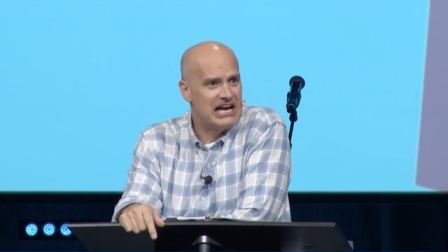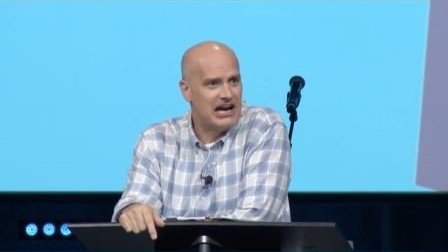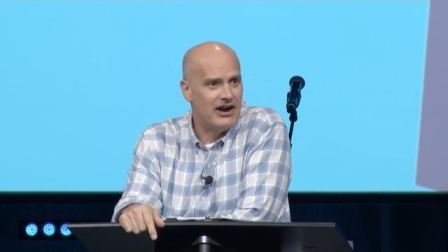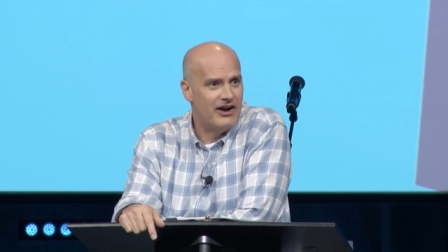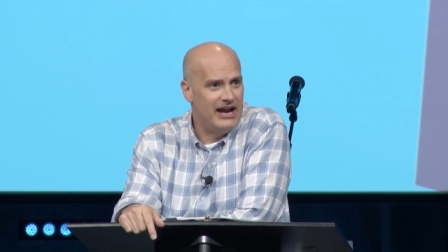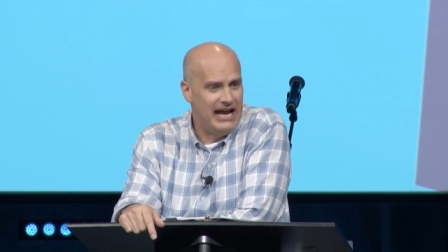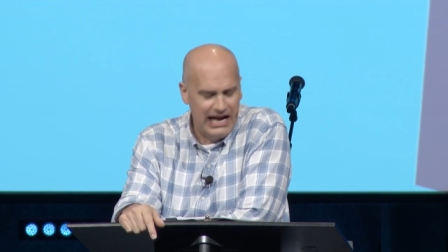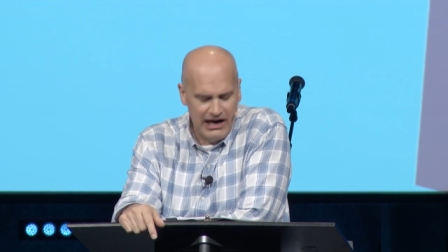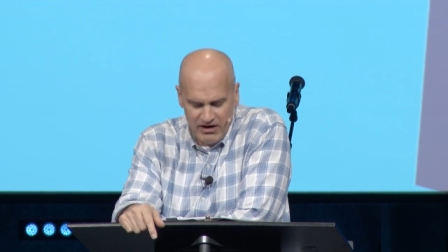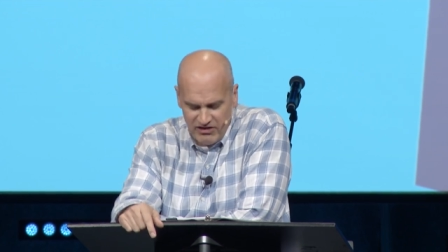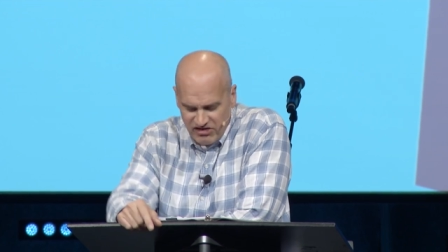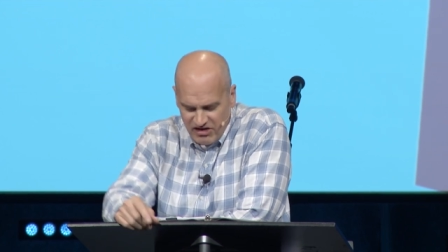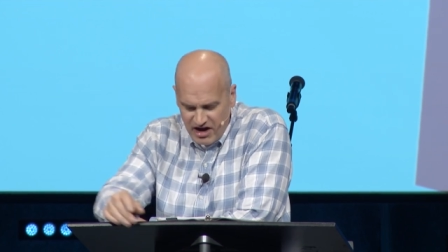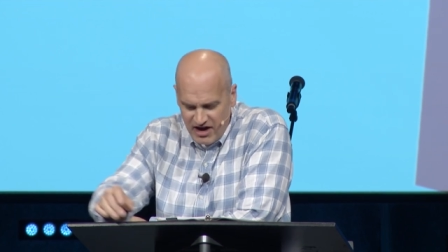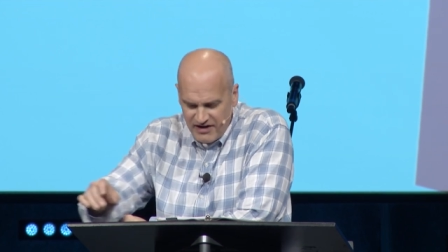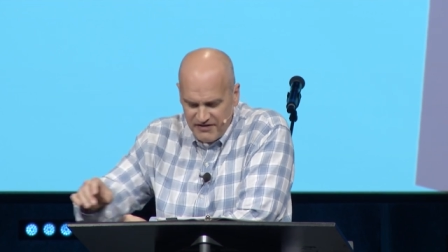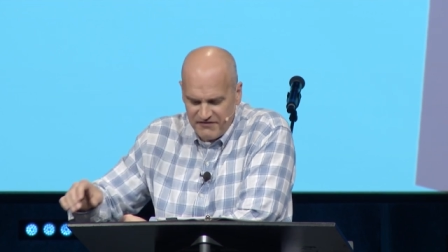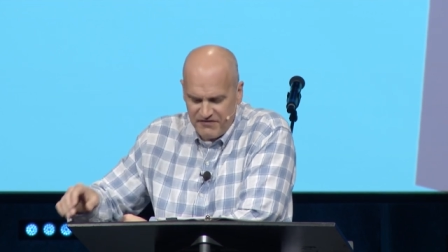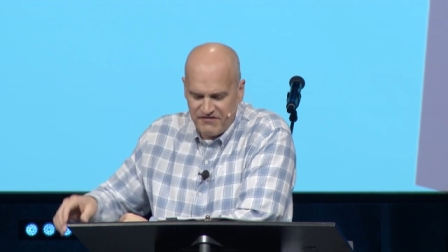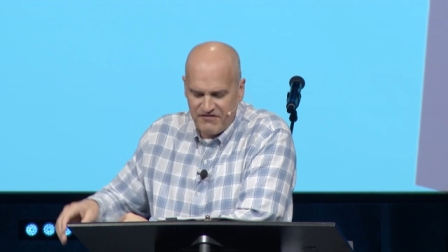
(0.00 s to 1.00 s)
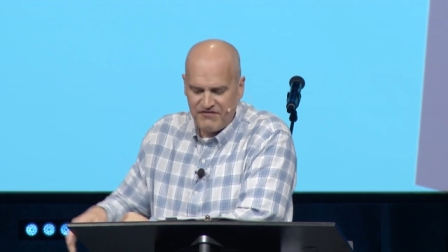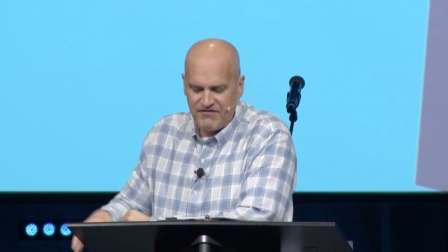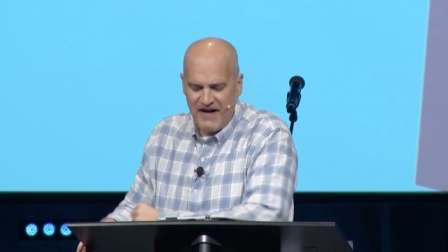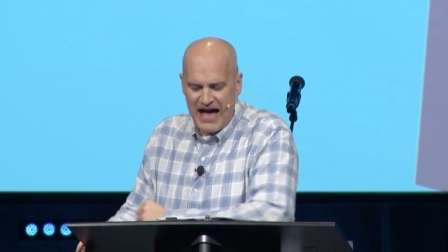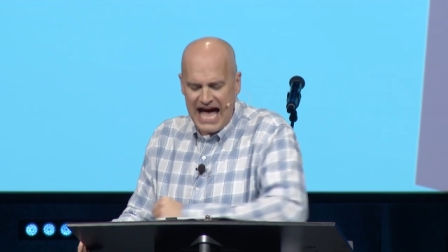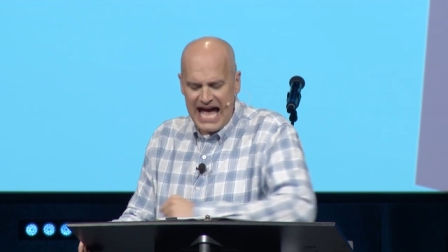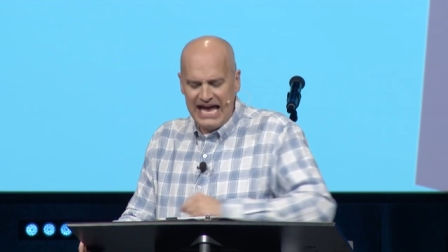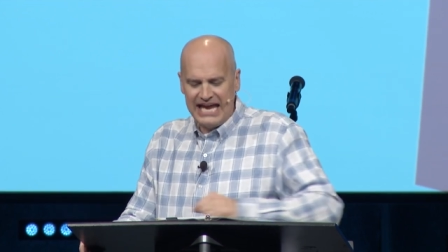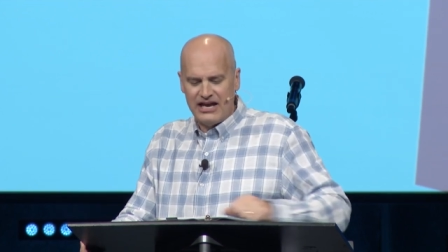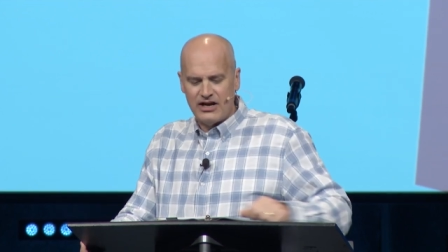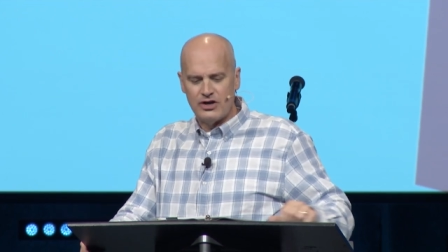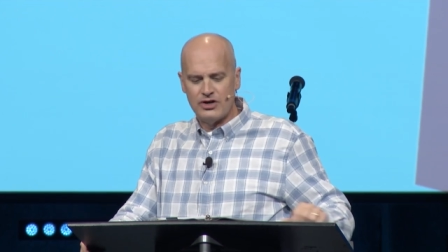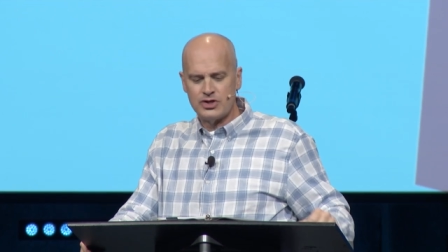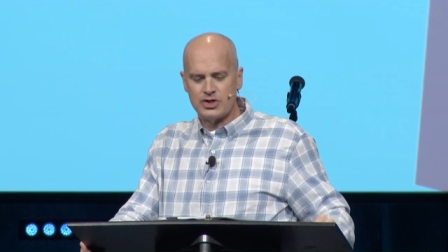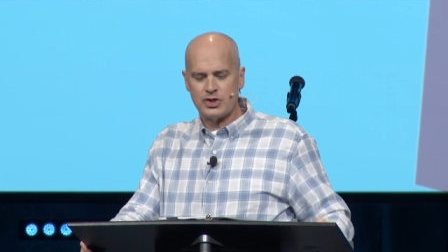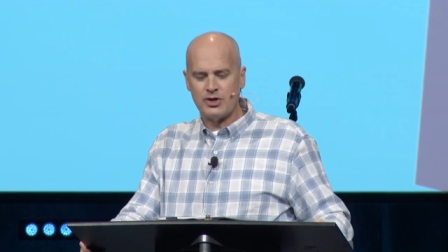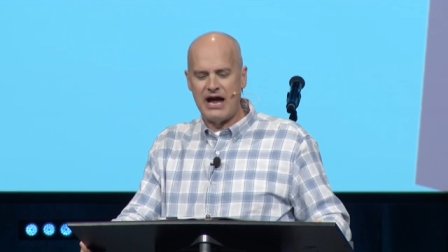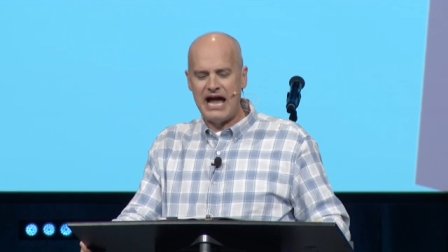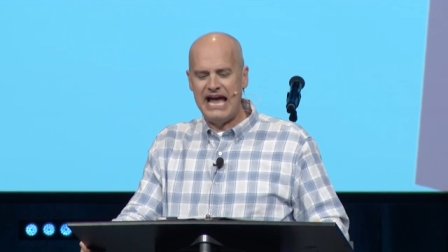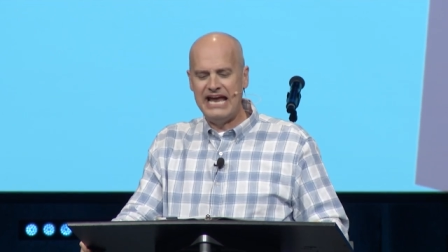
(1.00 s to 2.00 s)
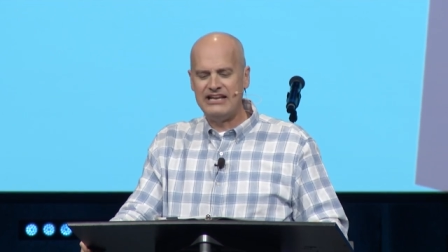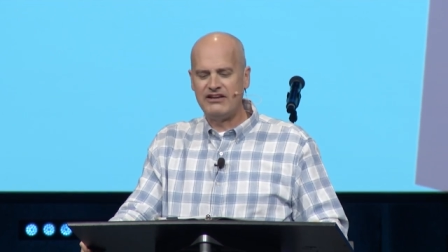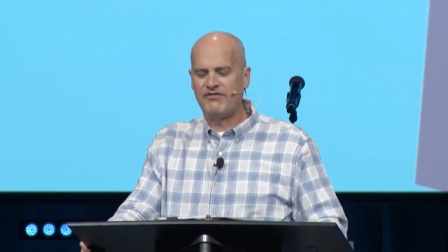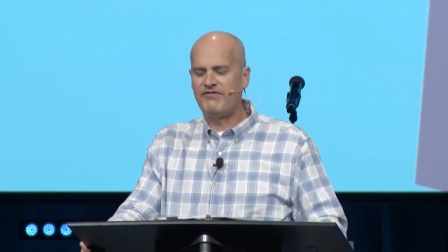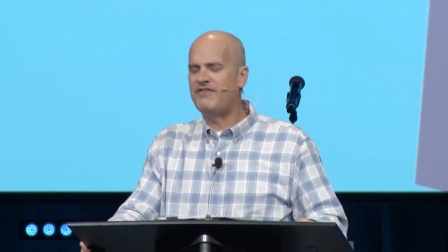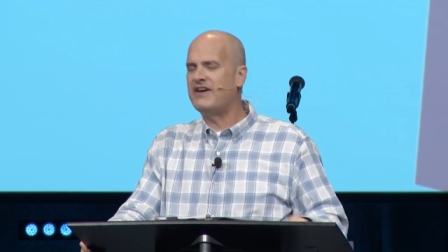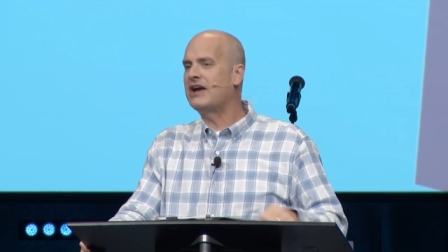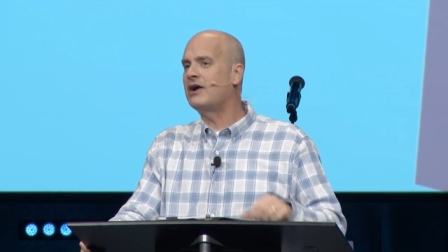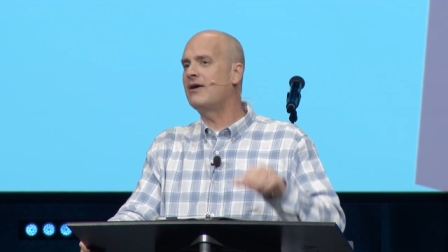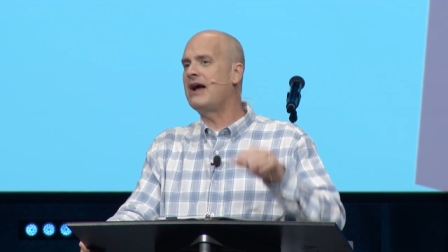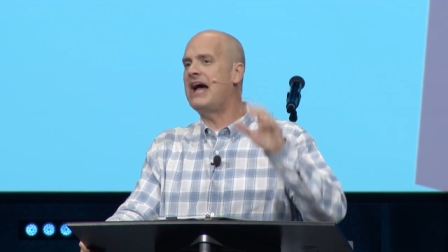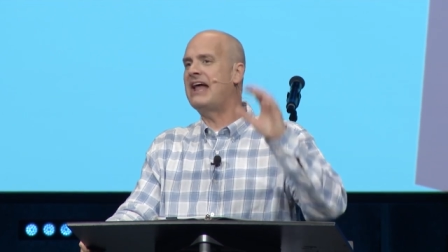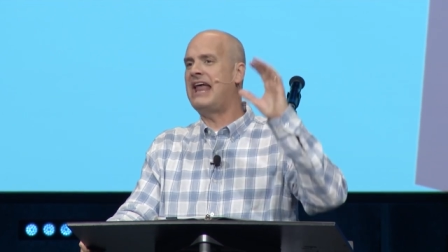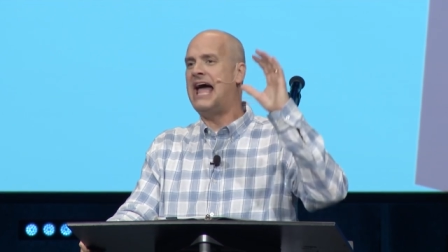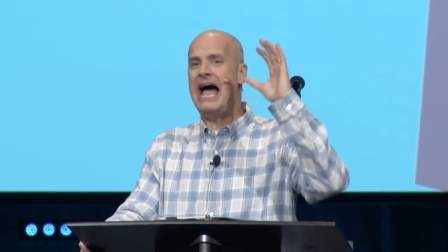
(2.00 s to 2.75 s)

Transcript: our hair's on fire trying to figure out,